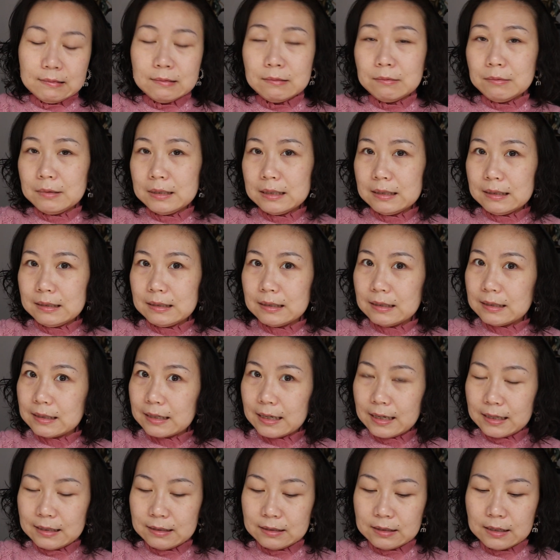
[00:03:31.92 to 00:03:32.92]
we didn't
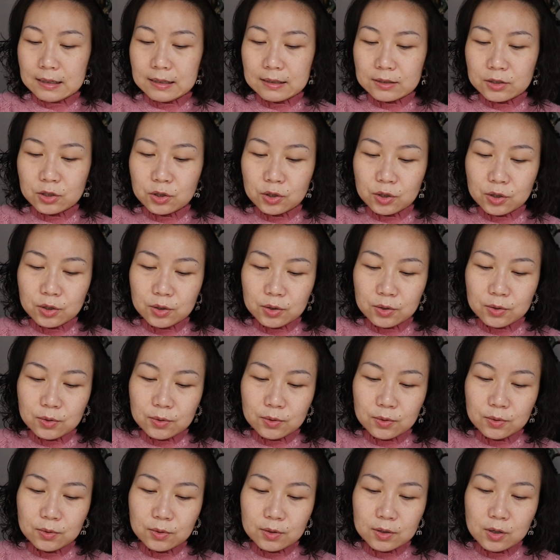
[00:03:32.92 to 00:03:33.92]
get the chance
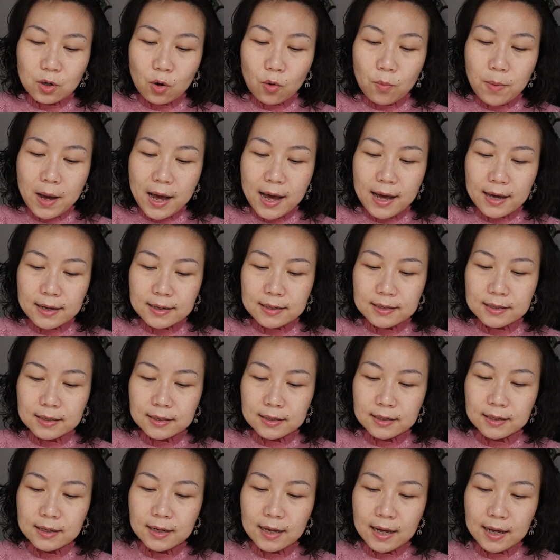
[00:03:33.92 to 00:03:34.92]
to go back
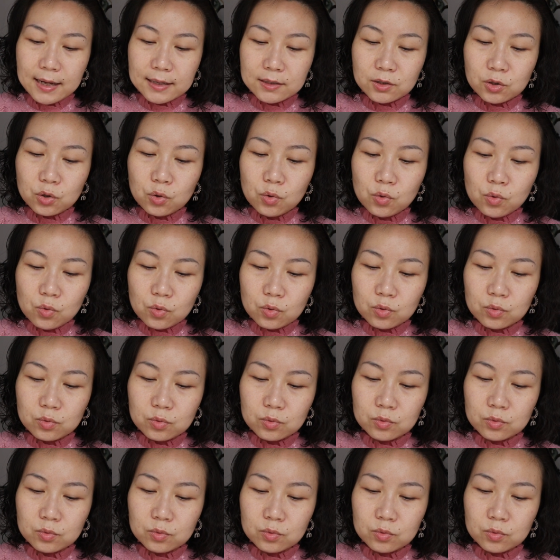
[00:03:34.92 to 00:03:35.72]
at all.